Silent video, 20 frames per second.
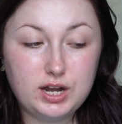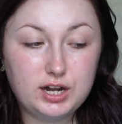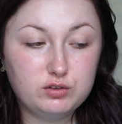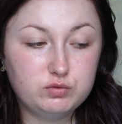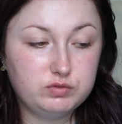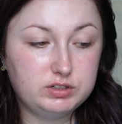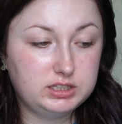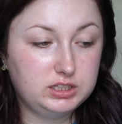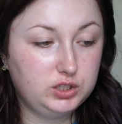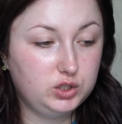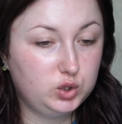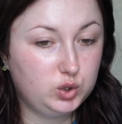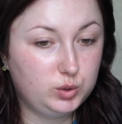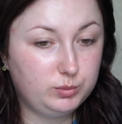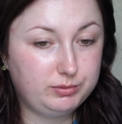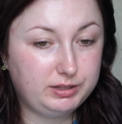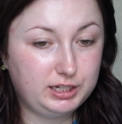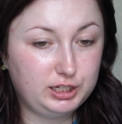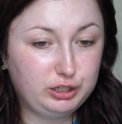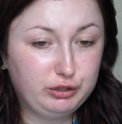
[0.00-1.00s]
I really
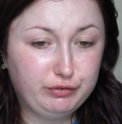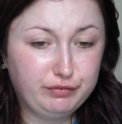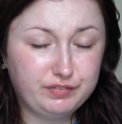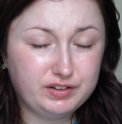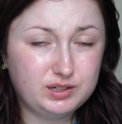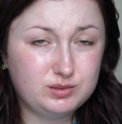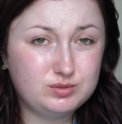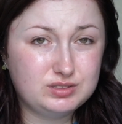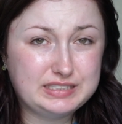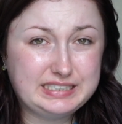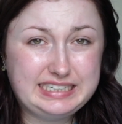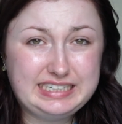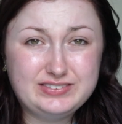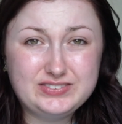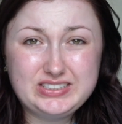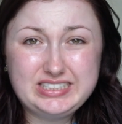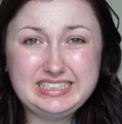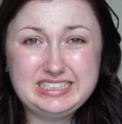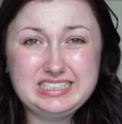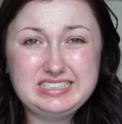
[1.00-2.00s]
hope that you found it
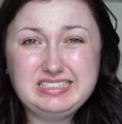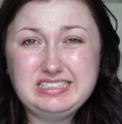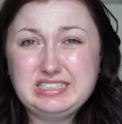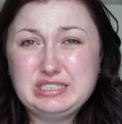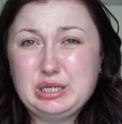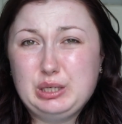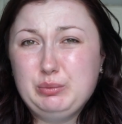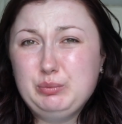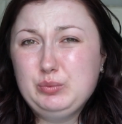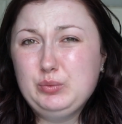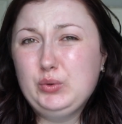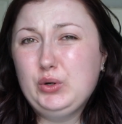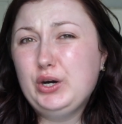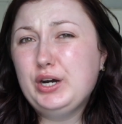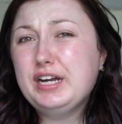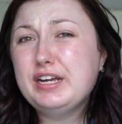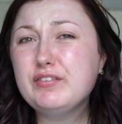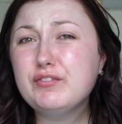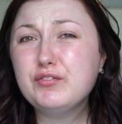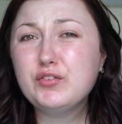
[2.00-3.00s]
even
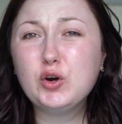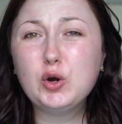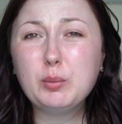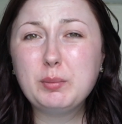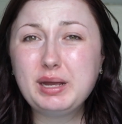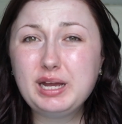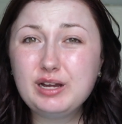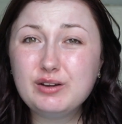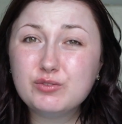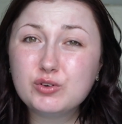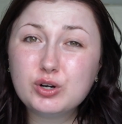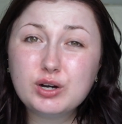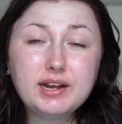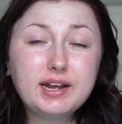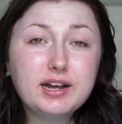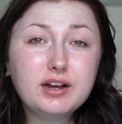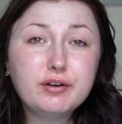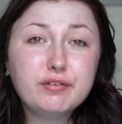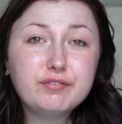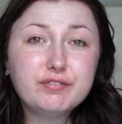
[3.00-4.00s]
somewhat informative or
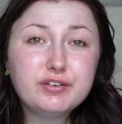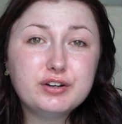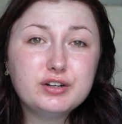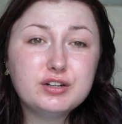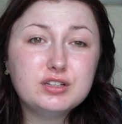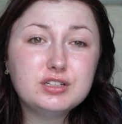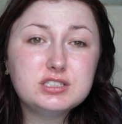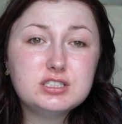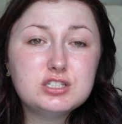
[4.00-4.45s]
helpful